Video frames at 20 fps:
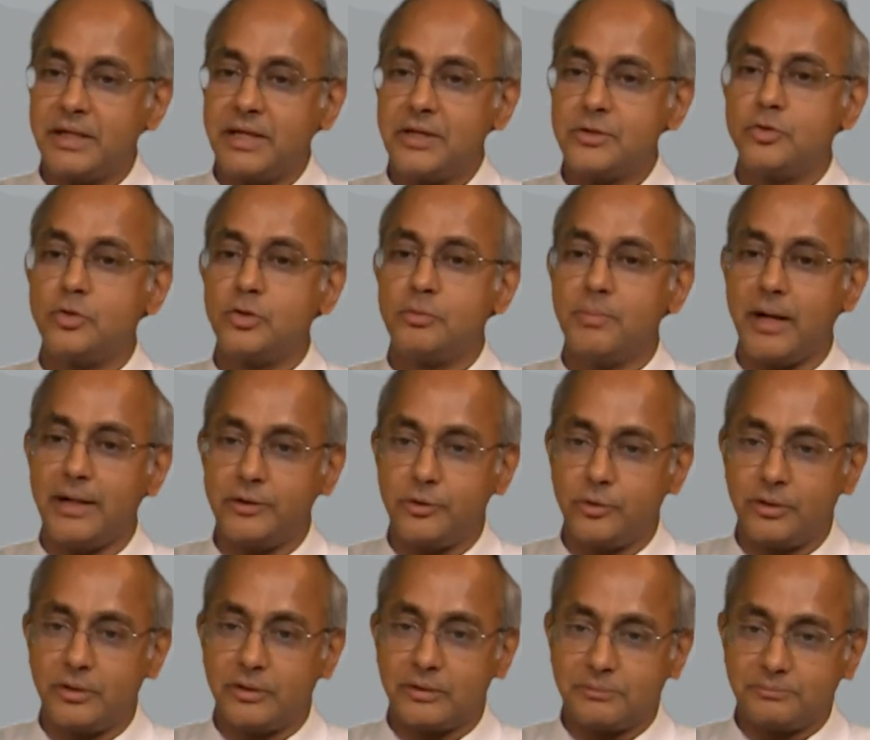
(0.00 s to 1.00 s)
kiss goodbye
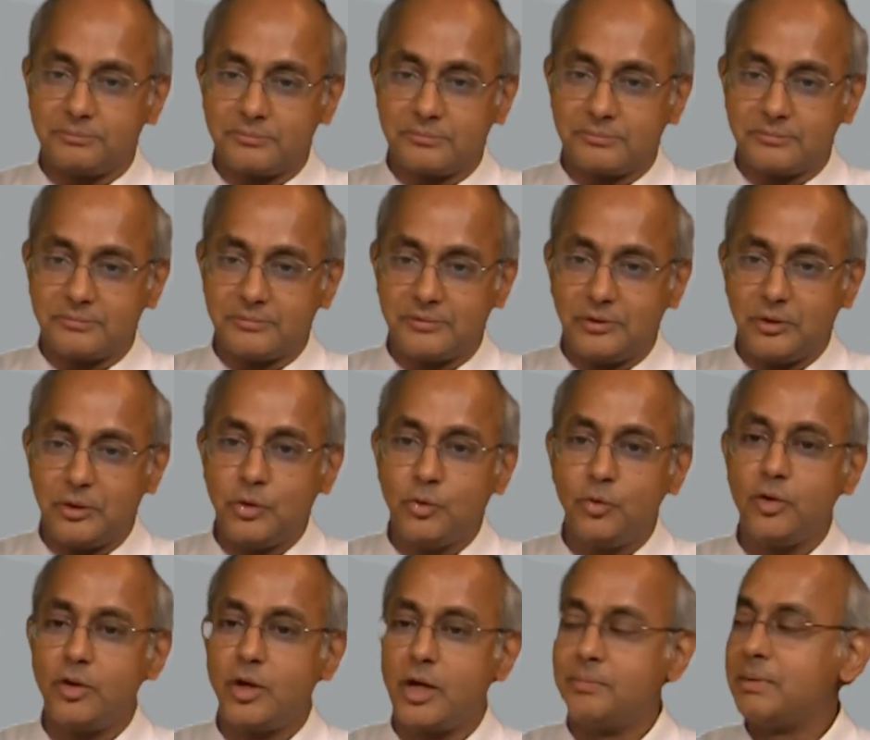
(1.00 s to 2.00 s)
to it. You
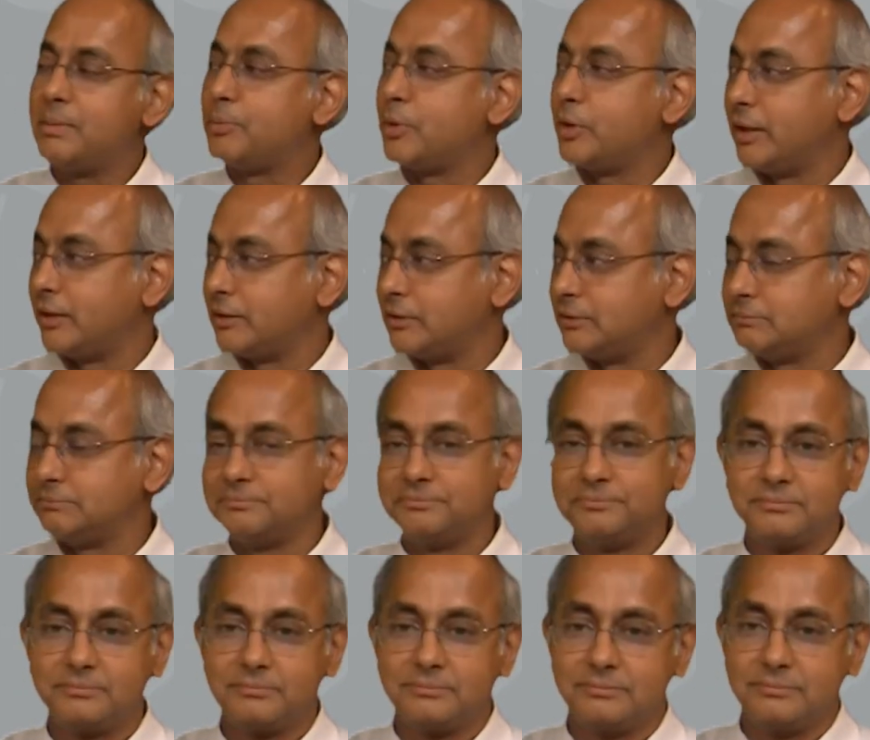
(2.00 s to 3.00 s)
will not be protected.
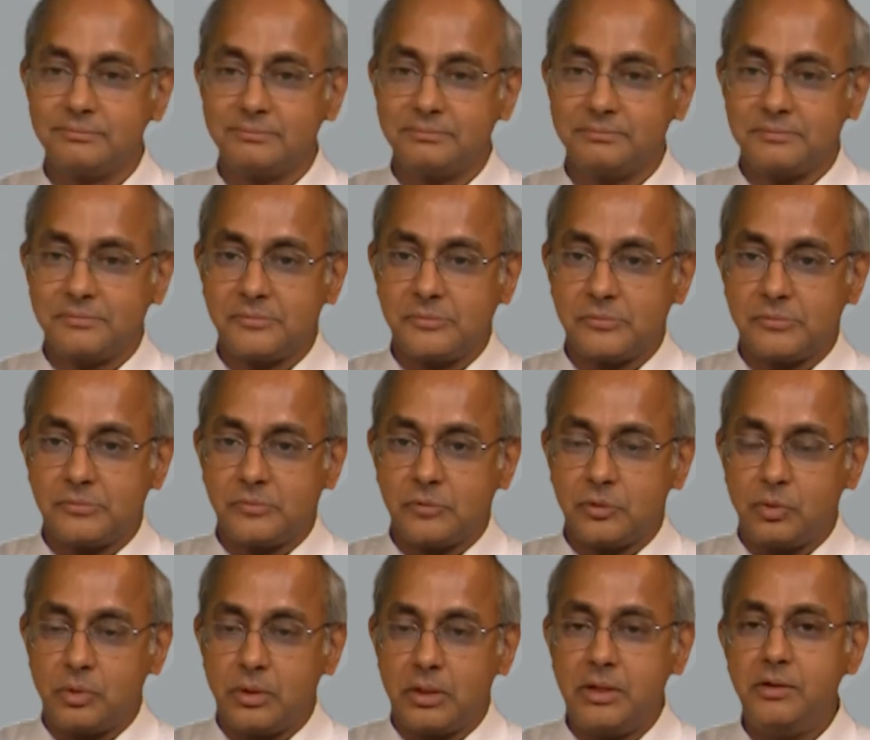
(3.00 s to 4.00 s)

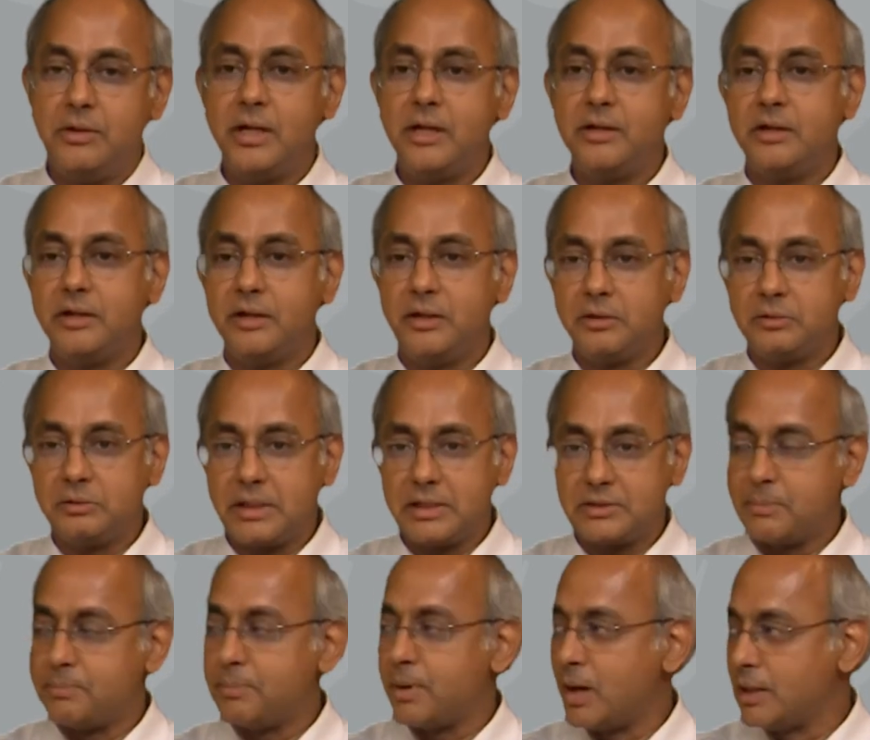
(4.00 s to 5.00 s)
India did it
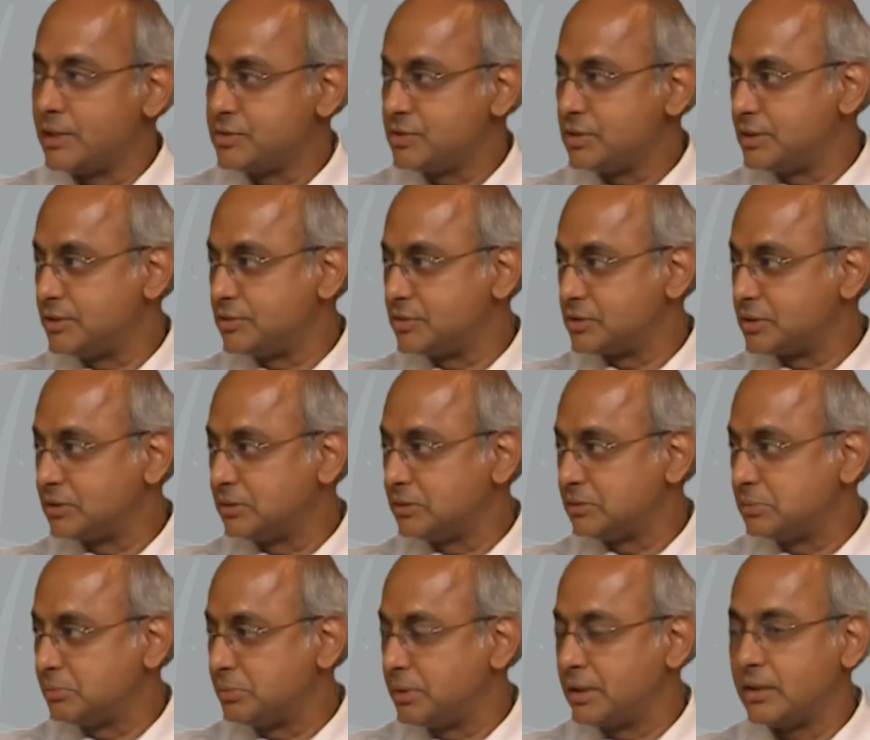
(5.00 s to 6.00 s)
as a policy
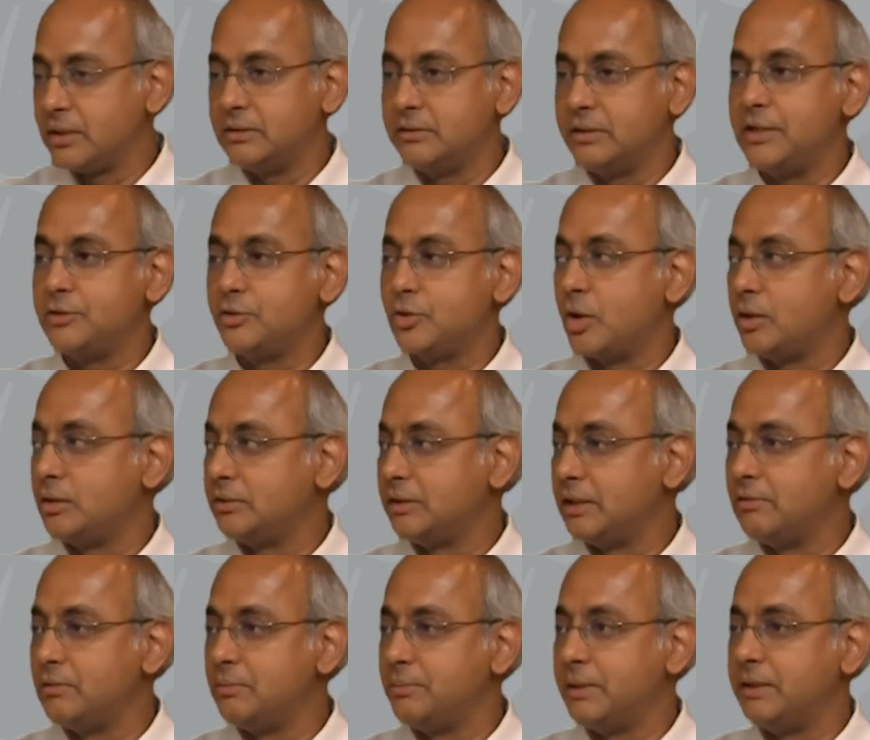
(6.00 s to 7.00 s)
decision because they thought
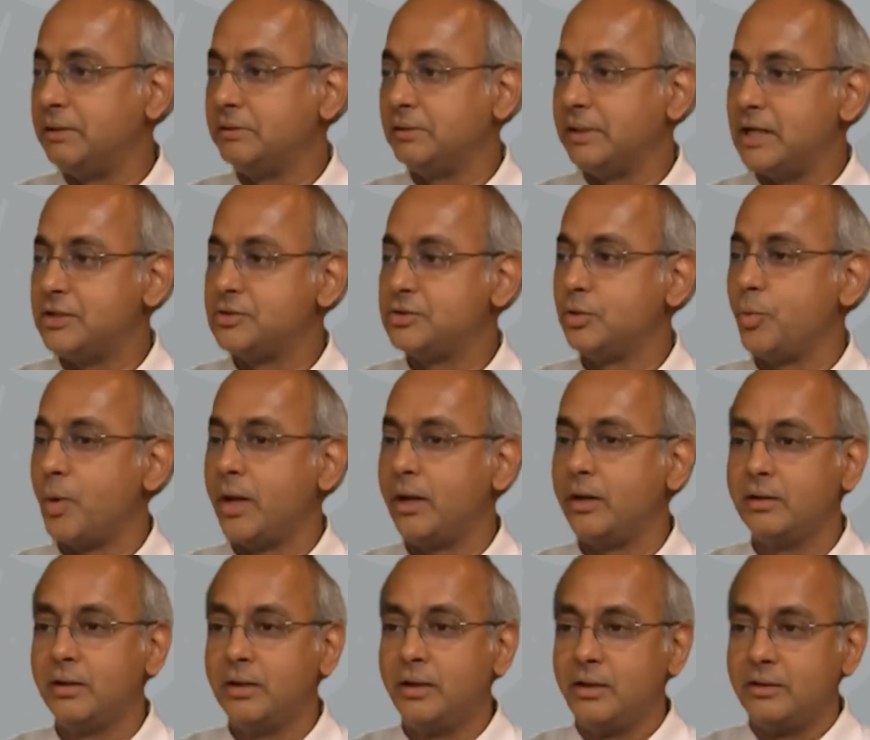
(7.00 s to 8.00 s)
they will be that's the
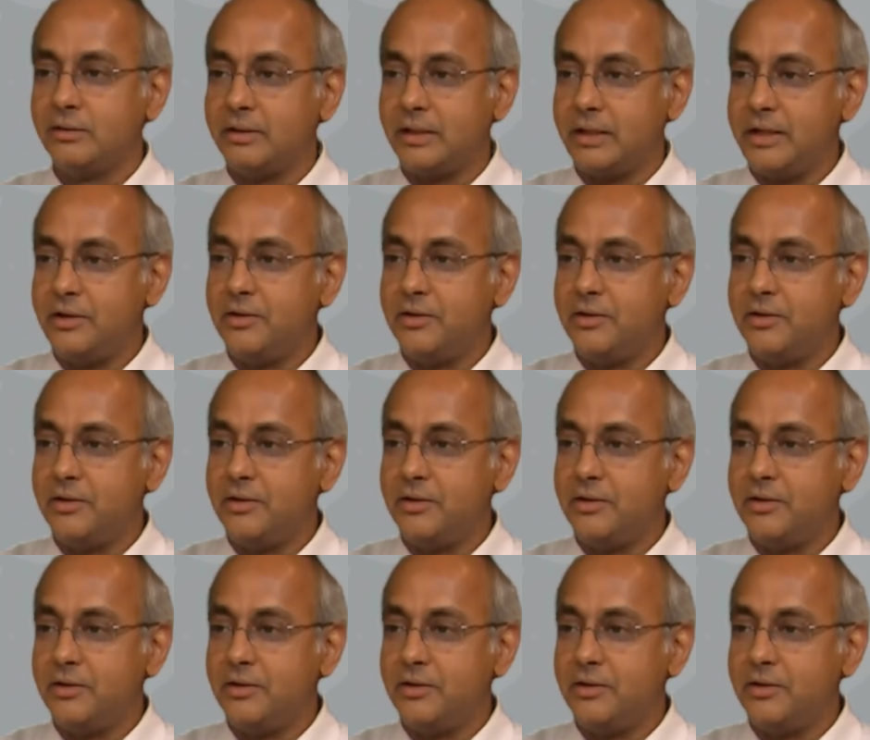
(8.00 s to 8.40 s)
way the